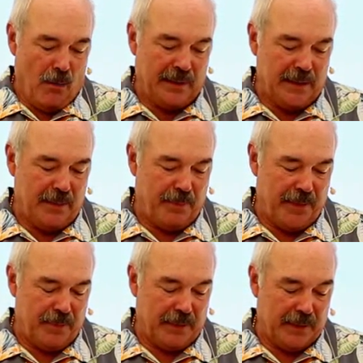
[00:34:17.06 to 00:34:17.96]
What did the
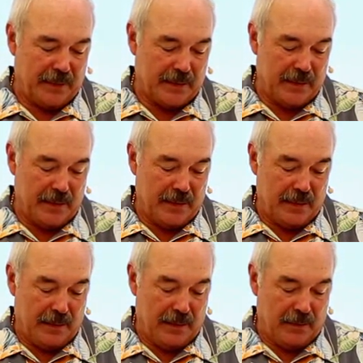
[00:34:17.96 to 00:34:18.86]
people at
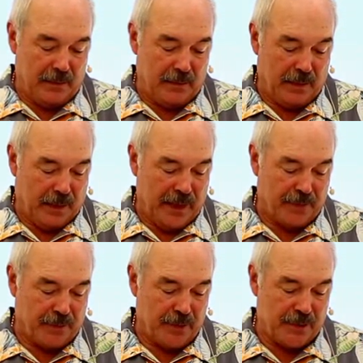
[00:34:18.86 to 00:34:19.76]
uh, the
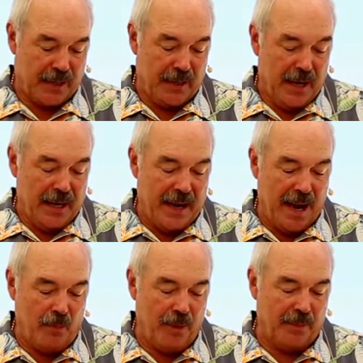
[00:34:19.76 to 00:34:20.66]
last verse say?
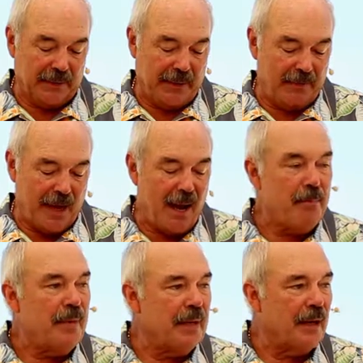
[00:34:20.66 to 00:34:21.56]
Now we believe
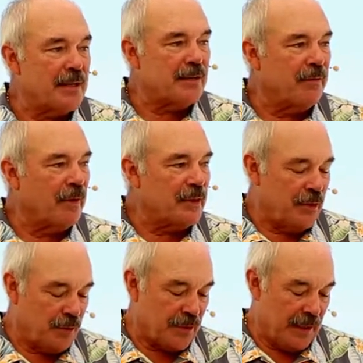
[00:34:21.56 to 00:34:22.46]
not because of
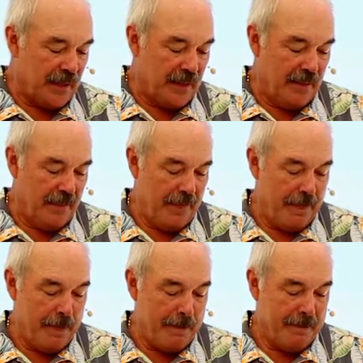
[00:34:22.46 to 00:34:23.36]
what you said,
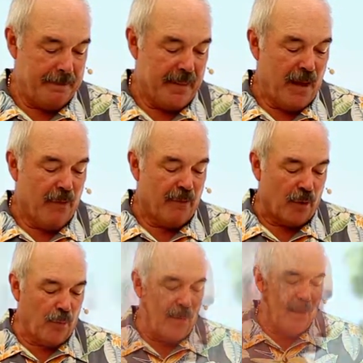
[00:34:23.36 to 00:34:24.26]

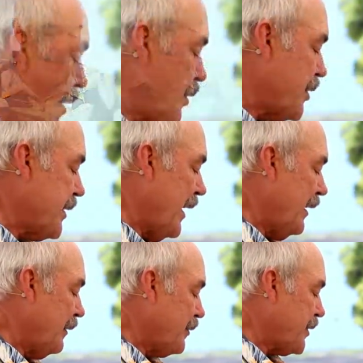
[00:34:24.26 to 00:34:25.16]
for we
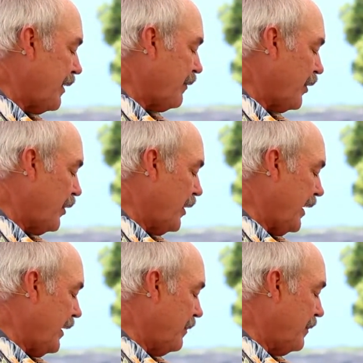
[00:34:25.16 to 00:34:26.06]
ourselves have
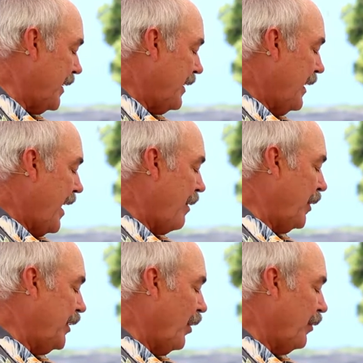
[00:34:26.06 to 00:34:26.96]
heard him,
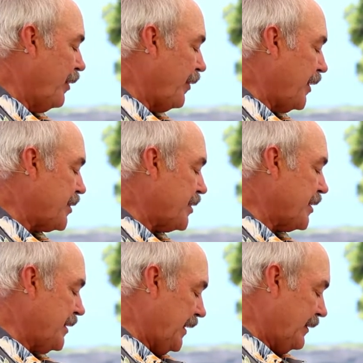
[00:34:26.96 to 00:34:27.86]
and we know that this
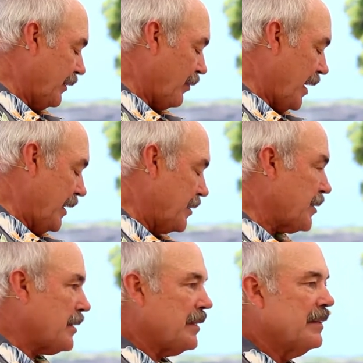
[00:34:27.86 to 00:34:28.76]
is indeed the Christ.